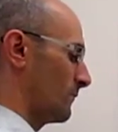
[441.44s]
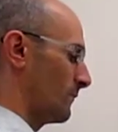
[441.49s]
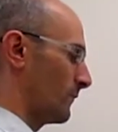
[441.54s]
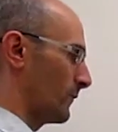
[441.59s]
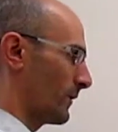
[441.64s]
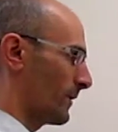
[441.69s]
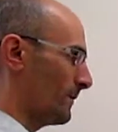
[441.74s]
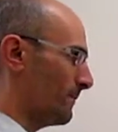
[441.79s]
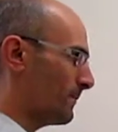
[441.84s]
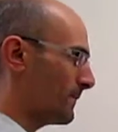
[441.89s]

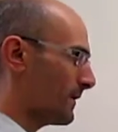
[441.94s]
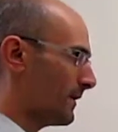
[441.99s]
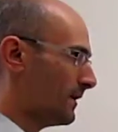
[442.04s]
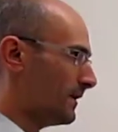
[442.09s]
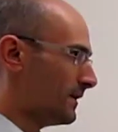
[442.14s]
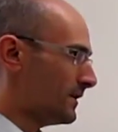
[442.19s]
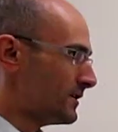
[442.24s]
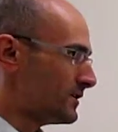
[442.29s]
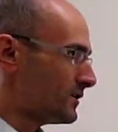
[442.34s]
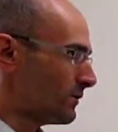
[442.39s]
Okay,
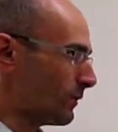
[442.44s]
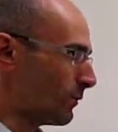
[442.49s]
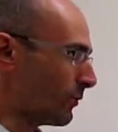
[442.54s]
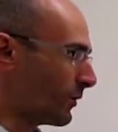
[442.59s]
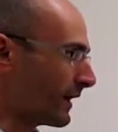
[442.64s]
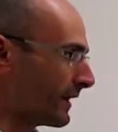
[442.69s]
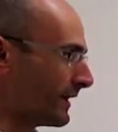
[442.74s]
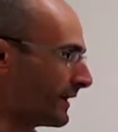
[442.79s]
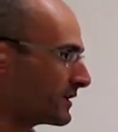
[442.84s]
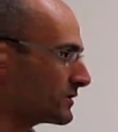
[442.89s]
so what we
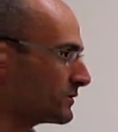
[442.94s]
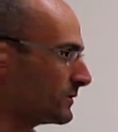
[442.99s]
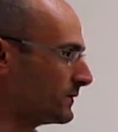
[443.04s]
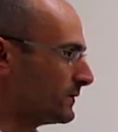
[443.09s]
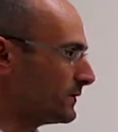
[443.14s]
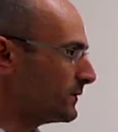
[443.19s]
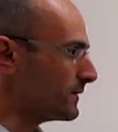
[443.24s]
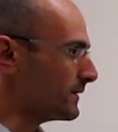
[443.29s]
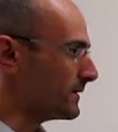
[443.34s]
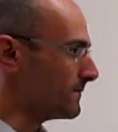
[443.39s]
can actually
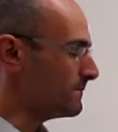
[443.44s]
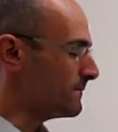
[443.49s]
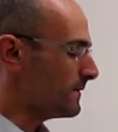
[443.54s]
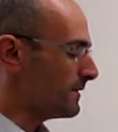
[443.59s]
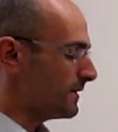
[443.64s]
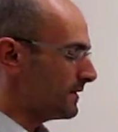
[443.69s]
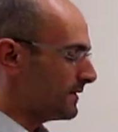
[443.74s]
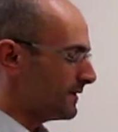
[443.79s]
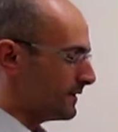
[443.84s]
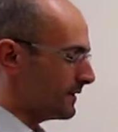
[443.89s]
do then
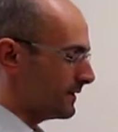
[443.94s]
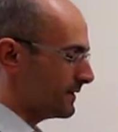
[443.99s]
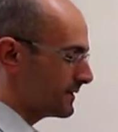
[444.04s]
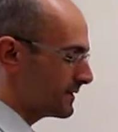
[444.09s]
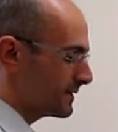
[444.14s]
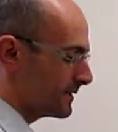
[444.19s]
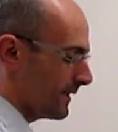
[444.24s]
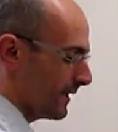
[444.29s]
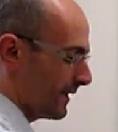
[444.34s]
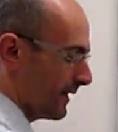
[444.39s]

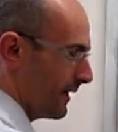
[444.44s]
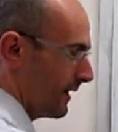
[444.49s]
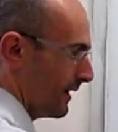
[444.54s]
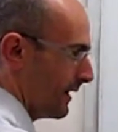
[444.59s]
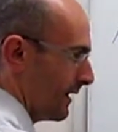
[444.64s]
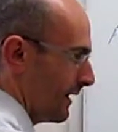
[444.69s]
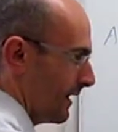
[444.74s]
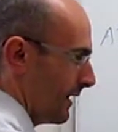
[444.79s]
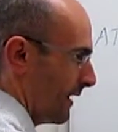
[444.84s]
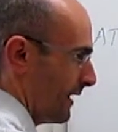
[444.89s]
is uh,
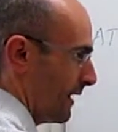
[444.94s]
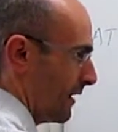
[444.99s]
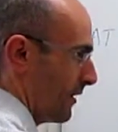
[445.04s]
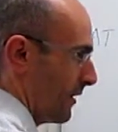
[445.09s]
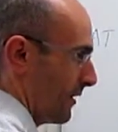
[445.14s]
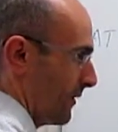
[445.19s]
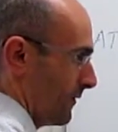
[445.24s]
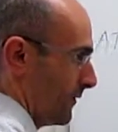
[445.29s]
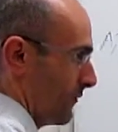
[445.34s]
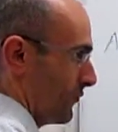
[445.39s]
uh,
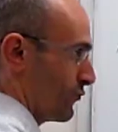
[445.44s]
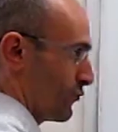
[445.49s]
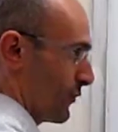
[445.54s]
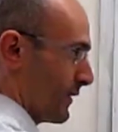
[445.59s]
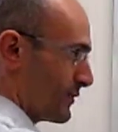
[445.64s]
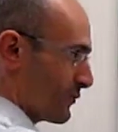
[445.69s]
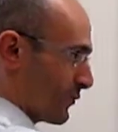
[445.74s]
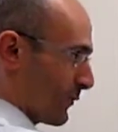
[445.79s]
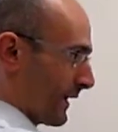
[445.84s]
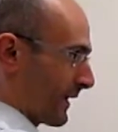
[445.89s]

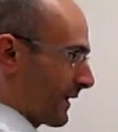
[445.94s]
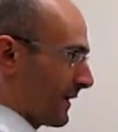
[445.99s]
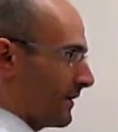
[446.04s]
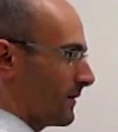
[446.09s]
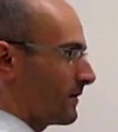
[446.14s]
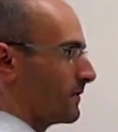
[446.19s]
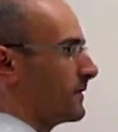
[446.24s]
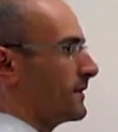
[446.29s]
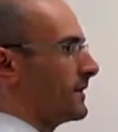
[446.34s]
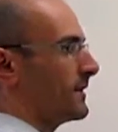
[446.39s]
try to
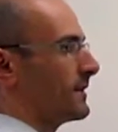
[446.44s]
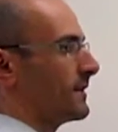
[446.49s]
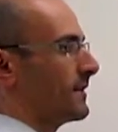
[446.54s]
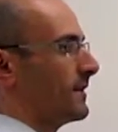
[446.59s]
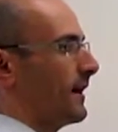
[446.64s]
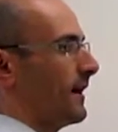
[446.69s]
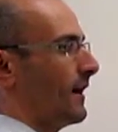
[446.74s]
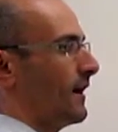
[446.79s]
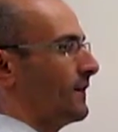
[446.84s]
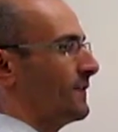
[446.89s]
recalculate
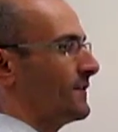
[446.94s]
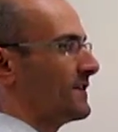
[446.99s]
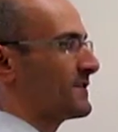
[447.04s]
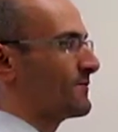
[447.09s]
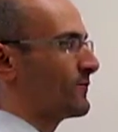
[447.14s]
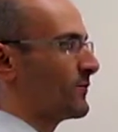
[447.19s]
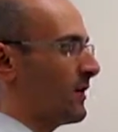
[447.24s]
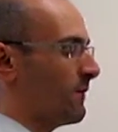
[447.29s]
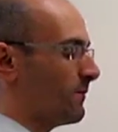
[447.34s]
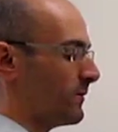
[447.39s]
uh, this
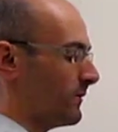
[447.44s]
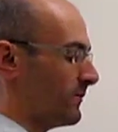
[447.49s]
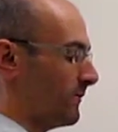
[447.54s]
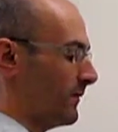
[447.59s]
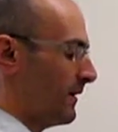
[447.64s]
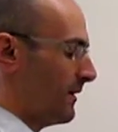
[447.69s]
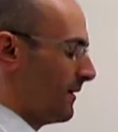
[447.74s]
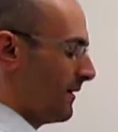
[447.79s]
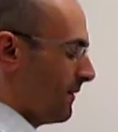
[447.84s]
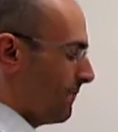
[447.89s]
problem,
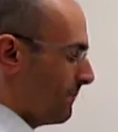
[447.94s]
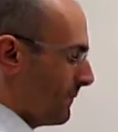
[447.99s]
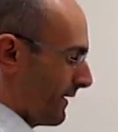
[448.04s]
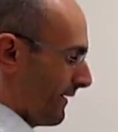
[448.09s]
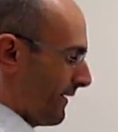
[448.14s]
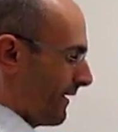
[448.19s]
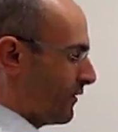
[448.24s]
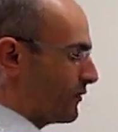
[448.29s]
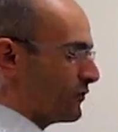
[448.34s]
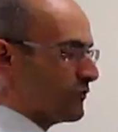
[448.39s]
but
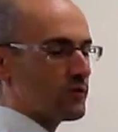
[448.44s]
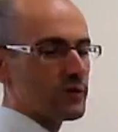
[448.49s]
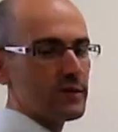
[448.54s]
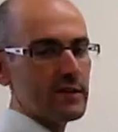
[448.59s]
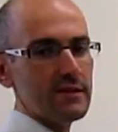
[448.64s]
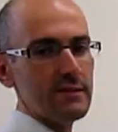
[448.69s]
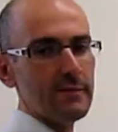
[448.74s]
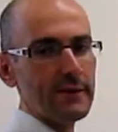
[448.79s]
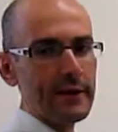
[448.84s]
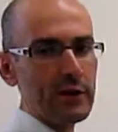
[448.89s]
now
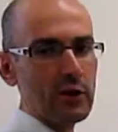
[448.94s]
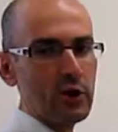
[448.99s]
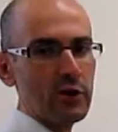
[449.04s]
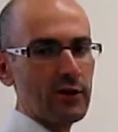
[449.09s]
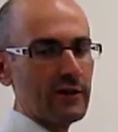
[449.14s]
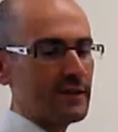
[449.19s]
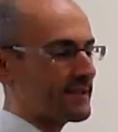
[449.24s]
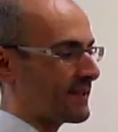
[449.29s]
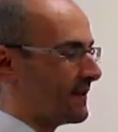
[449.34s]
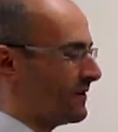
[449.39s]
using the
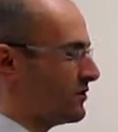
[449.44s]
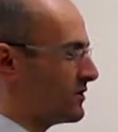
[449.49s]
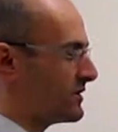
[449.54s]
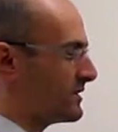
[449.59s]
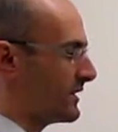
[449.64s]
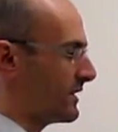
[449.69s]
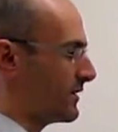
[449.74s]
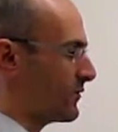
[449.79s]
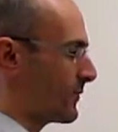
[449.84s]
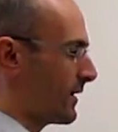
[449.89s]
biological standard
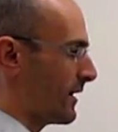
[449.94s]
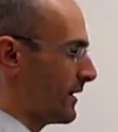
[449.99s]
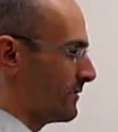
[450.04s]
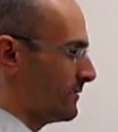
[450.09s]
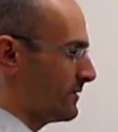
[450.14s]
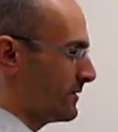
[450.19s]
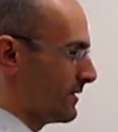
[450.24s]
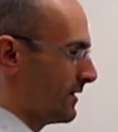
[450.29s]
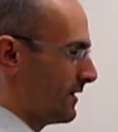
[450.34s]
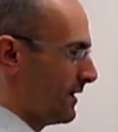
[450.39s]
state
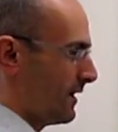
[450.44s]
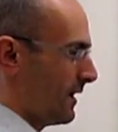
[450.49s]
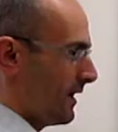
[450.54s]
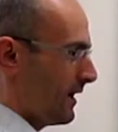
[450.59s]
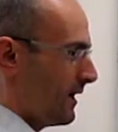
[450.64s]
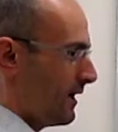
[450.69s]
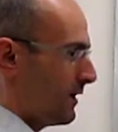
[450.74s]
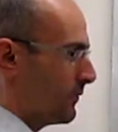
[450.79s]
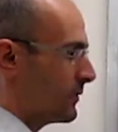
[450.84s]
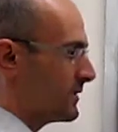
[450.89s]
route,
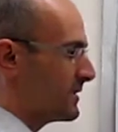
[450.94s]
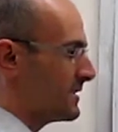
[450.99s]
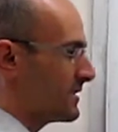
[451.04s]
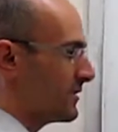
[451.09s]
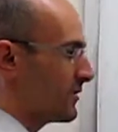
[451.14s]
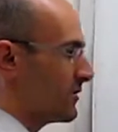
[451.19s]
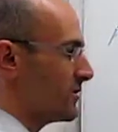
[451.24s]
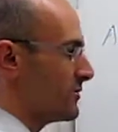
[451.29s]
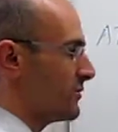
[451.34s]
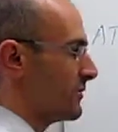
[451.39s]
uh, which is
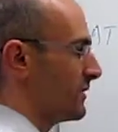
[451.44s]
going to